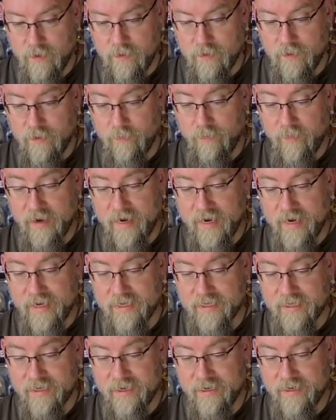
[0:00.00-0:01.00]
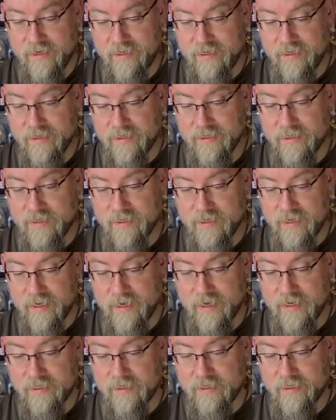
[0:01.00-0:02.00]
The mask does
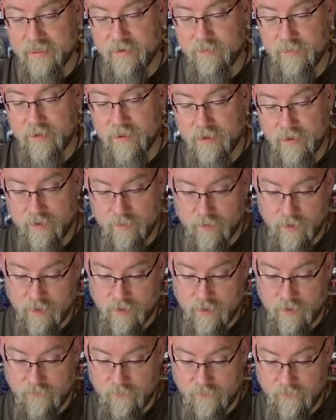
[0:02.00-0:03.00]
not seem to come off,